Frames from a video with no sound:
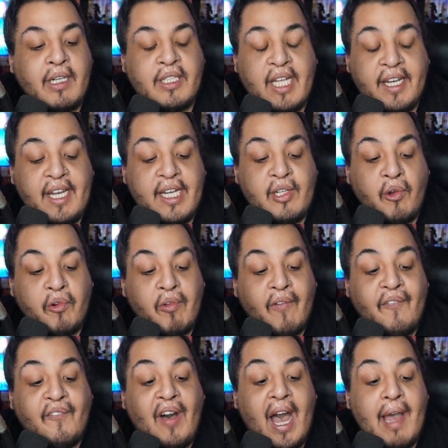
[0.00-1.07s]
with a 10-day total
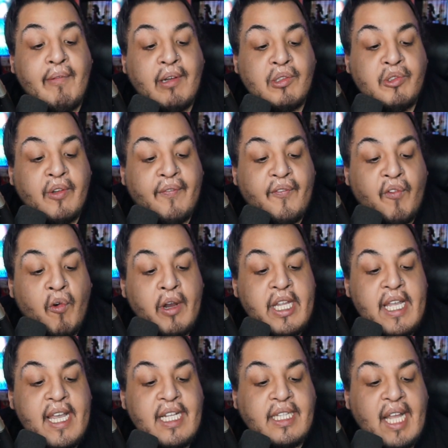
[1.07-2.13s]
of
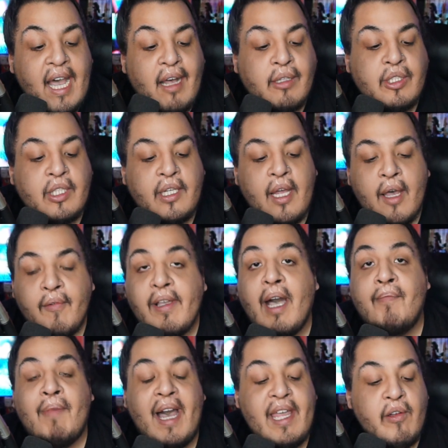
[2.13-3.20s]
548,000. We
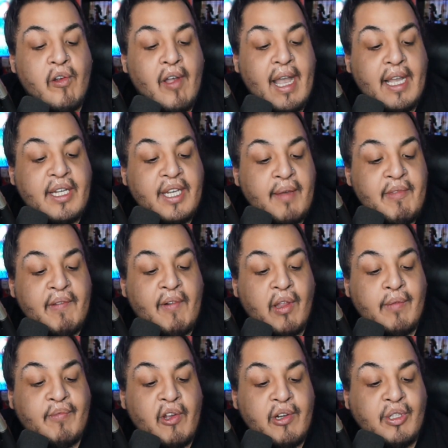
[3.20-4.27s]
got My Hero Academia
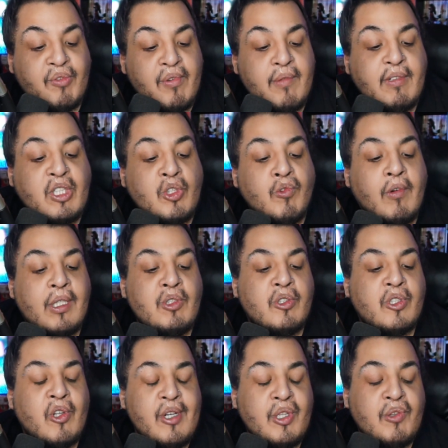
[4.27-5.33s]
Volume 33 with
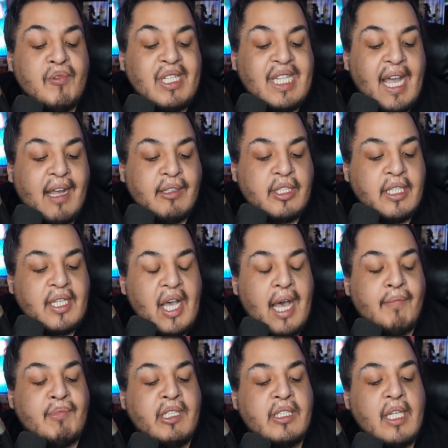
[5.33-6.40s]
233,000
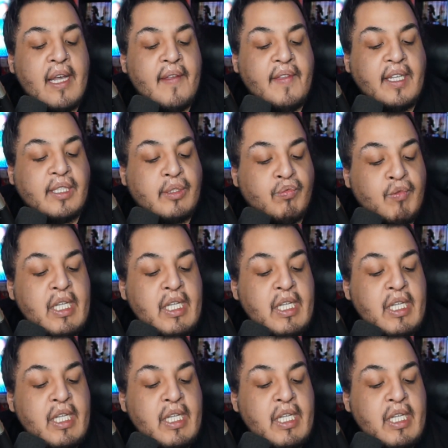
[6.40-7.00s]
copies this